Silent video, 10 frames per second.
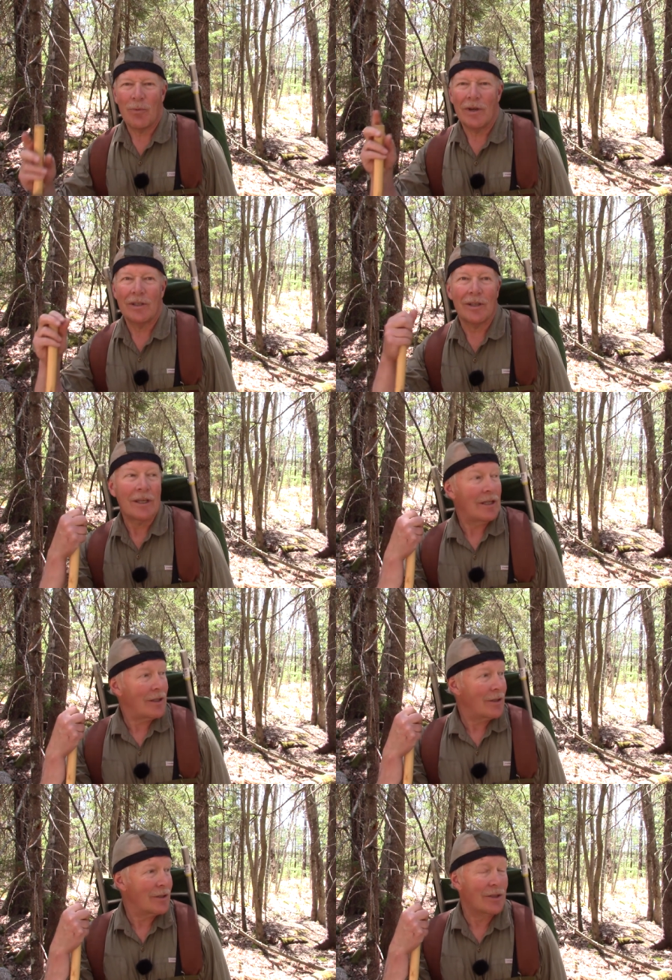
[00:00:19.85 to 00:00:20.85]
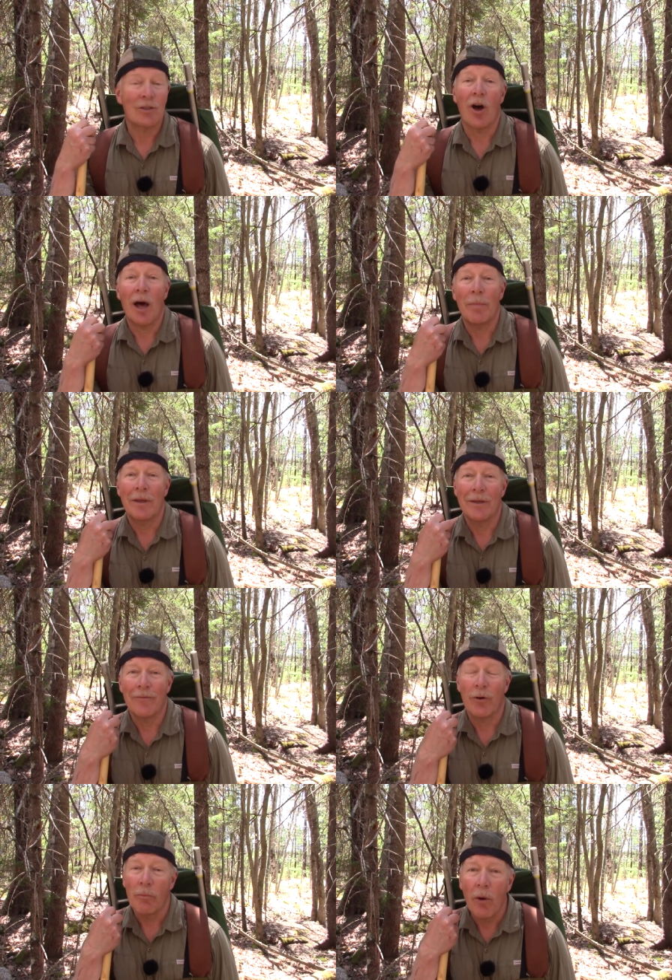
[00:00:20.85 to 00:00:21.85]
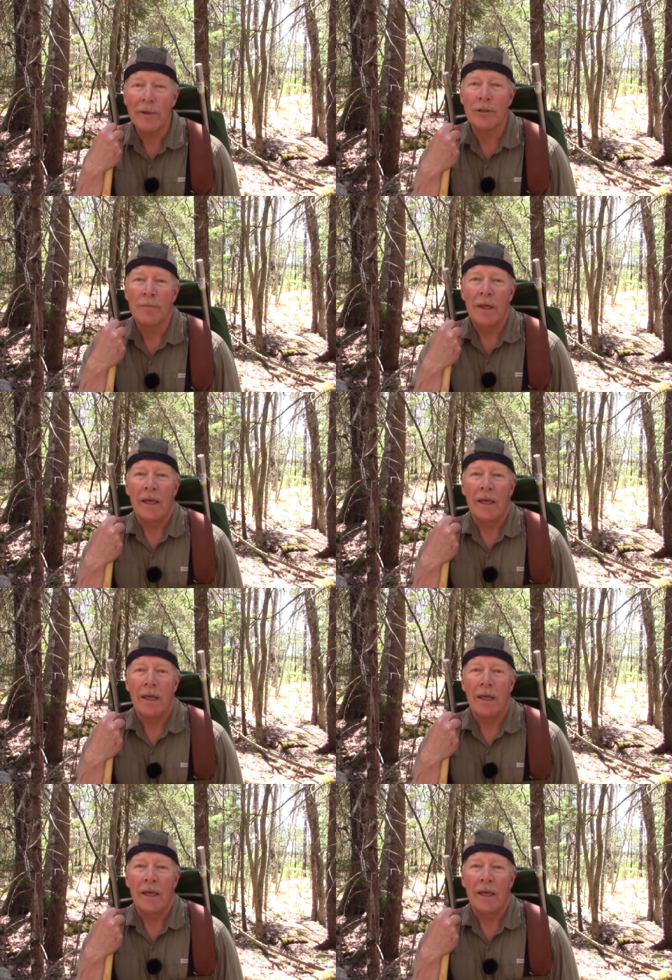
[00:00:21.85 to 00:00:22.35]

wanted to stop for a moment